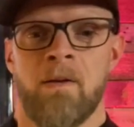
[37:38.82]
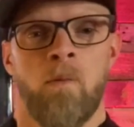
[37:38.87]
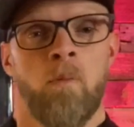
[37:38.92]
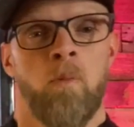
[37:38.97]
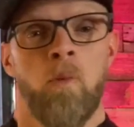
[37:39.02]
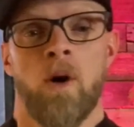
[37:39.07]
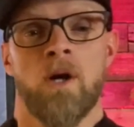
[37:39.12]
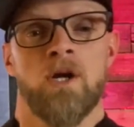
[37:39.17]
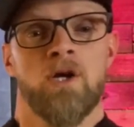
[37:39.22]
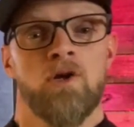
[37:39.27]

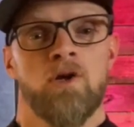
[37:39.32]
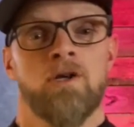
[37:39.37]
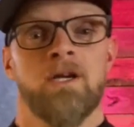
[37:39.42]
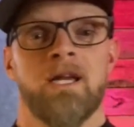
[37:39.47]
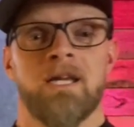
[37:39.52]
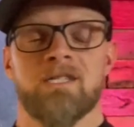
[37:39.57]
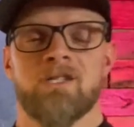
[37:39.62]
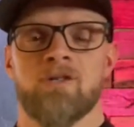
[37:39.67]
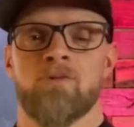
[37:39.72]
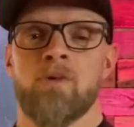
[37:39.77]
What do you
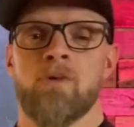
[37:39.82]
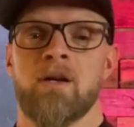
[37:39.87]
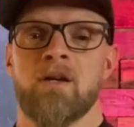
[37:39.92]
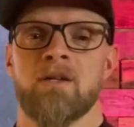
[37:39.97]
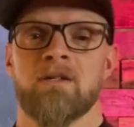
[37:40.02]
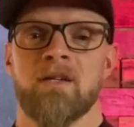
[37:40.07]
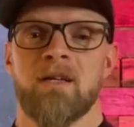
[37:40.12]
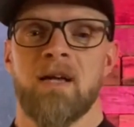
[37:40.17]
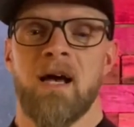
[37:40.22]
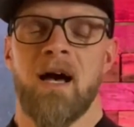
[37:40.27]
need to
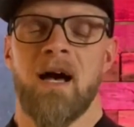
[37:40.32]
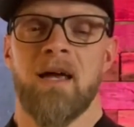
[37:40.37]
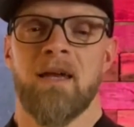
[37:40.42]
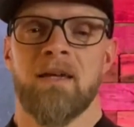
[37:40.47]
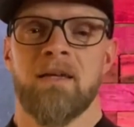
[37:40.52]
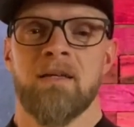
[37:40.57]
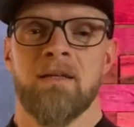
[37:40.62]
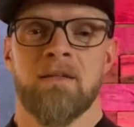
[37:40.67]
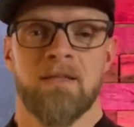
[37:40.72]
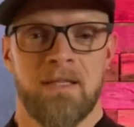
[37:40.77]
surrender to
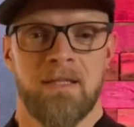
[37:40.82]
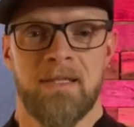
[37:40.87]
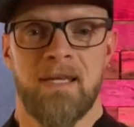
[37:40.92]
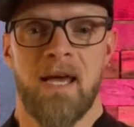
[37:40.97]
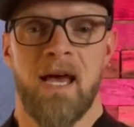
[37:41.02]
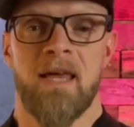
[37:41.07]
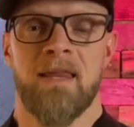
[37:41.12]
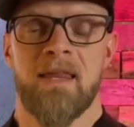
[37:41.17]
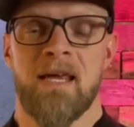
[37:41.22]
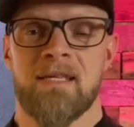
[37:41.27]
God
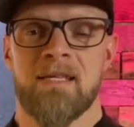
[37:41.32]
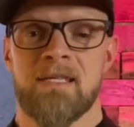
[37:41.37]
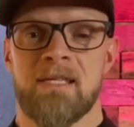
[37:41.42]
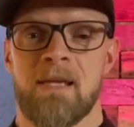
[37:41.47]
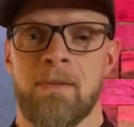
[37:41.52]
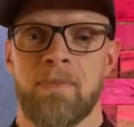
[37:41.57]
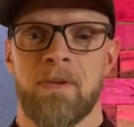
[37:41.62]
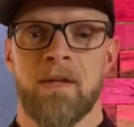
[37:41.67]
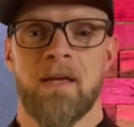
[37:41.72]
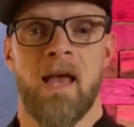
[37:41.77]
today? That's
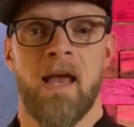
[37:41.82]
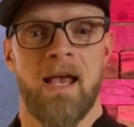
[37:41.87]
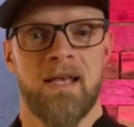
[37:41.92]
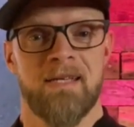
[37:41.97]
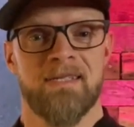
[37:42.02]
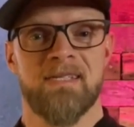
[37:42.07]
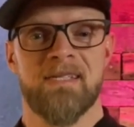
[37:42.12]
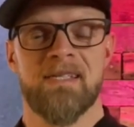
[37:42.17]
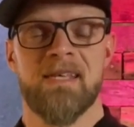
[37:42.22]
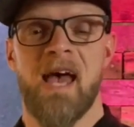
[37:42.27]
simply a
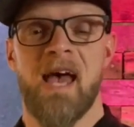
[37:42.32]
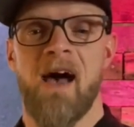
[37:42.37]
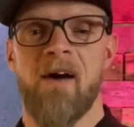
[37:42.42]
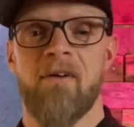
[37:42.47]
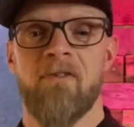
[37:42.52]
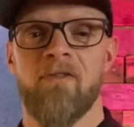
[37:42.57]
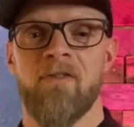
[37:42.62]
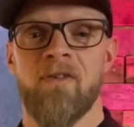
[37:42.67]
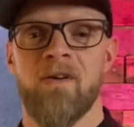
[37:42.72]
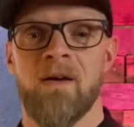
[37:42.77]

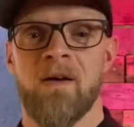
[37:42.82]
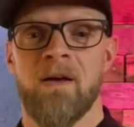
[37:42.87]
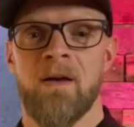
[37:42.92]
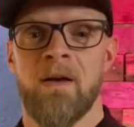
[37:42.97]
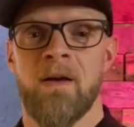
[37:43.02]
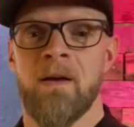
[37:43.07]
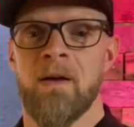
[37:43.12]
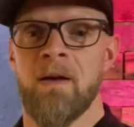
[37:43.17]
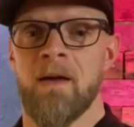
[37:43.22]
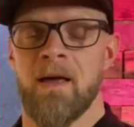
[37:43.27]
staff.
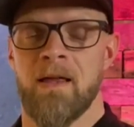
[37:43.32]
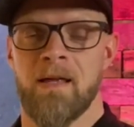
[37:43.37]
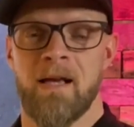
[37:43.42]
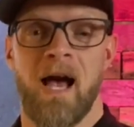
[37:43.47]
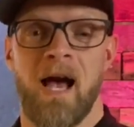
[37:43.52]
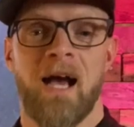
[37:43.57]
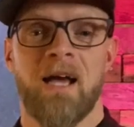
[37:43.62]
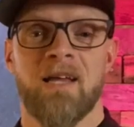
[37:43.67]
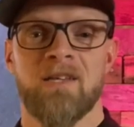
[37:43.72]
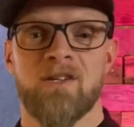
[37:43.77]
And
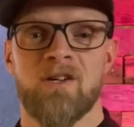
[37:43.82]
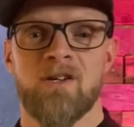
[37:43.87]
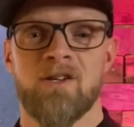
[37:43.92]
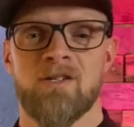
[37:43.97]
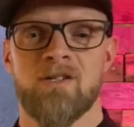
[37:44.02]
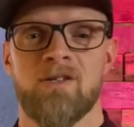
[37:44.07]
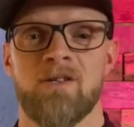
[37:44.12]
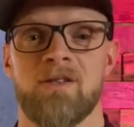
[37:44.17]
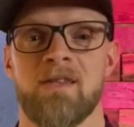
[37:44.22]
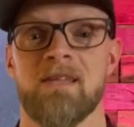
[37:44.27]
God can turn
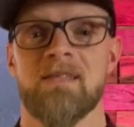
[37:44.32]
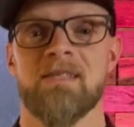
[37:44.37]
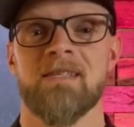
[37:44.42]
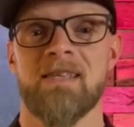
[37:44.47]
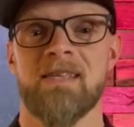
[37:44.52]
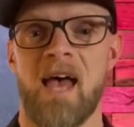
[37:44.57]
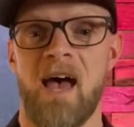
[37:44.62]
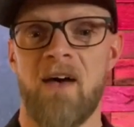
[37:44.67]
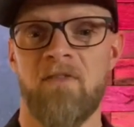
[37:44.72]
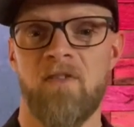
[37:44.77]
into the
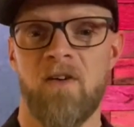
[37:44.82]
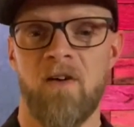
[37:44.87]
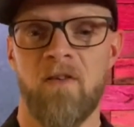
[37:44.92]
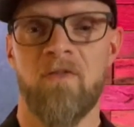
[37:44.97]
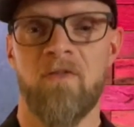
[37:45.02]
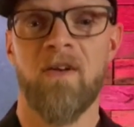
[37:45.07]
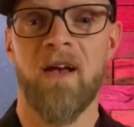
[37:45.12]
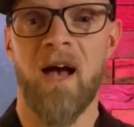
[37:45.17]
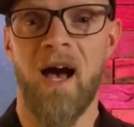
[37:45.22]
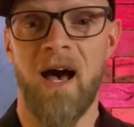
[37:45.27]
staff
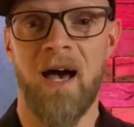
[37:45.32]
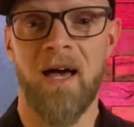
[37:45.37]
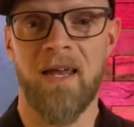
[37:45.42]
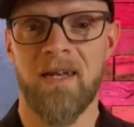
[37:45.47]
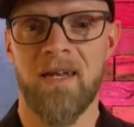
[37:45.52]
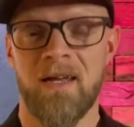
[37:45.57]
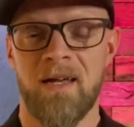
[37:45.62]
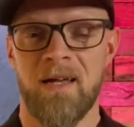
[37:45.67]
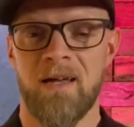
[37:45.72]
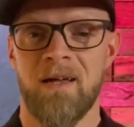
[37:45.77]
of God.
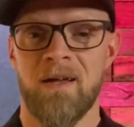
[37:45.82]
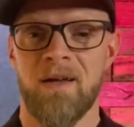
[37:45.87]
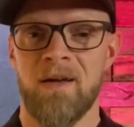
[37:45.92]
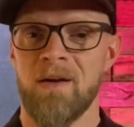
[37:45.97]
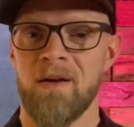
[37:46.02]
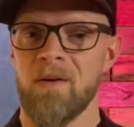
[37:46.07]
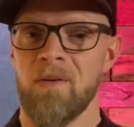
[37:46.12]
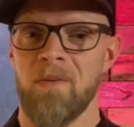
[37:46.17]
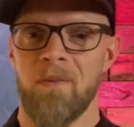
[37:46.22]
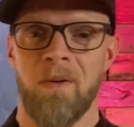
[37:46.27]

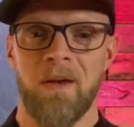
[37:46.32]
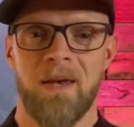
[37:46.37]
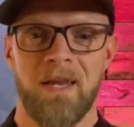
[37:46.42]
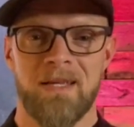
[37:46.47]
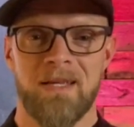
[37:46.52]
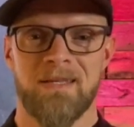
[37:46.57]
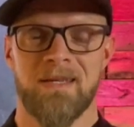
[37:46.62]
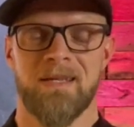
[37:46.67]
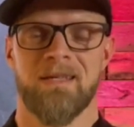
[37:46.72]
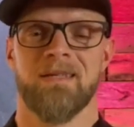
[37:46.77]
What
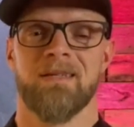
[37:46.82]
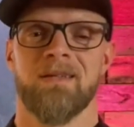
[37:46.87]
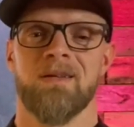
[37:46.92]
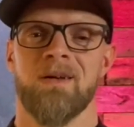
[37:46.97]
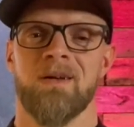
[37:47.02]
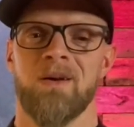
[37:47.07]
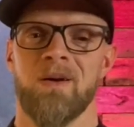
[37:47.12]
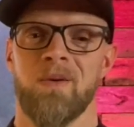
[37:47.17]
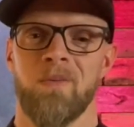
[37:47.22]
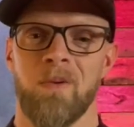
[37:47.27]
is it?
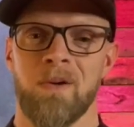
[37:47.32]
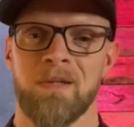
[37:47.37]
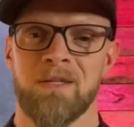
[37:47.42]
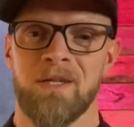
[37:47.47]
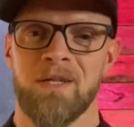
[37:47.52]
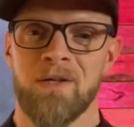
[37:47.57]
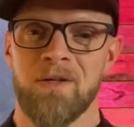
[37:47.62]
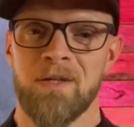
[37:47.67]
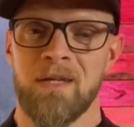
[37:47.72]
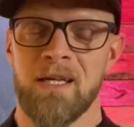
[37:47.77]
What
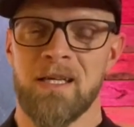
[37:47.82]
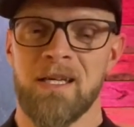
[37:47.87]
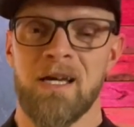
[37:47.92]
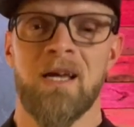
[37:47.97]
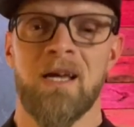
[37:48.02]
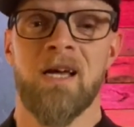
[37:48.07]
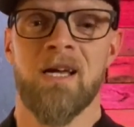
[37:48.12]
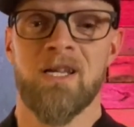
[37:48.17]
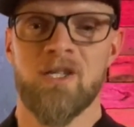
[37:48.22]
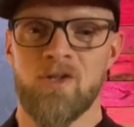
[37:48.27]
do you need to
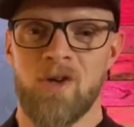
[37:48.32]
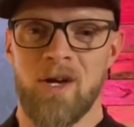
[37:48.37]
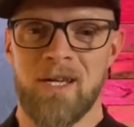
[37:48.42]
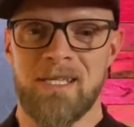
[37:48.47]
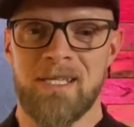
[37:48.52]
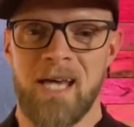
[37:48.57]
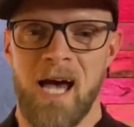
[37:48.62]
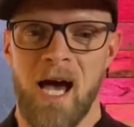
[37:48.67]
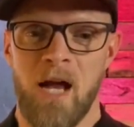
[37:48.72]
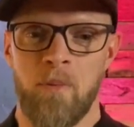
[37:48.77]

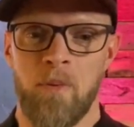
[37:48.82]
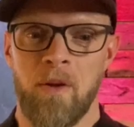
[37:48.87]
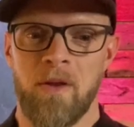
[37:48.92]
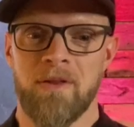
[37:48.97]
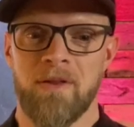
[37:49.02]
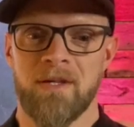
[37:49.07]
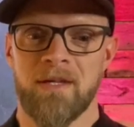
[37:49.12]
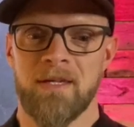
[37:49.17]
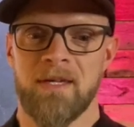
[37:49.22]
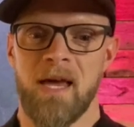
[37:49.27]
trust God
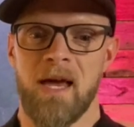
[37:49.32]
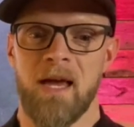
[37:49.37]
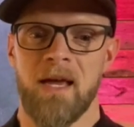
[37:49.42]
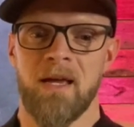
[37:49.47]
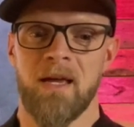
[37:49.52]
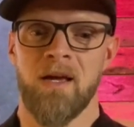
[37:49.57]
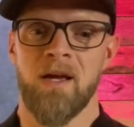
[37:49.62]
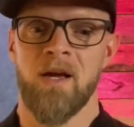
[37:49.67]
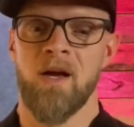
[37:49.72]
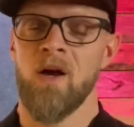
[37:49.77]
with
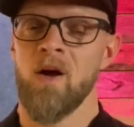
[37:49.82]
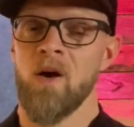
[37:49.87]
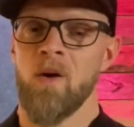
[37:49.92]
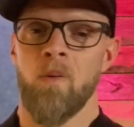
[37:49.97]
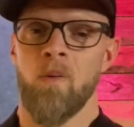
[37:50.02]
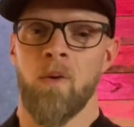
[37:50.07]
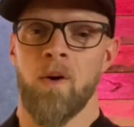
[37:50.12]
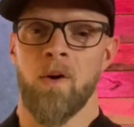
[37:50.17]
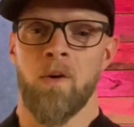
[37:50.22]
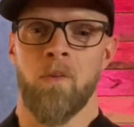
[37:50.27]
today?
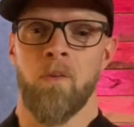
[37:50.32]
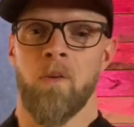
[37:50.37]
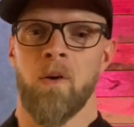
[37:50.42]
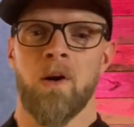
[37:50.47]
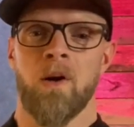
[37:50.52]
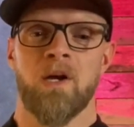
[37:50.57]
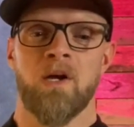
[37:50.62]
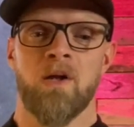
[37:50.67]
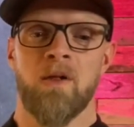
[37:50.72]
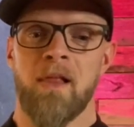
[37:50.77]
Where
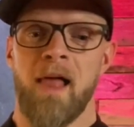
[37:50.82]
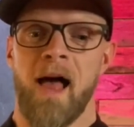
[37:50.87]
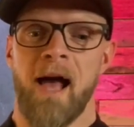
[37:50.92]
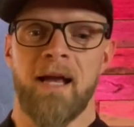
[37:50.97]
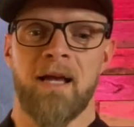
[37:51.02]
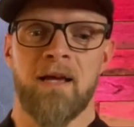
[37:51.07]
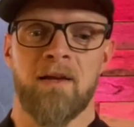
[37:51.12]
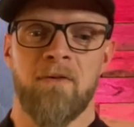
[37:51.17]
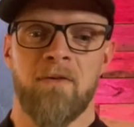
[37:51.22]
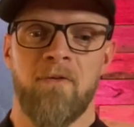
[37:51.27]
are you
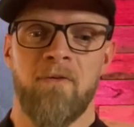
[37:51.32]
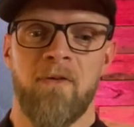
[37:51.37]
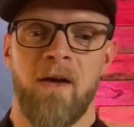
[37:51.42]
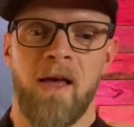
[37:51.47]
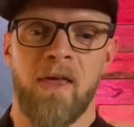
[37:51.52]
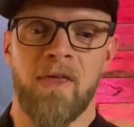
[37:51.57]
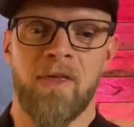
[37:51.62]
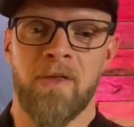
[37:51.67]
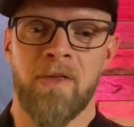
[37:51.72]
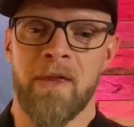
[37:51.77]
lacking in faith?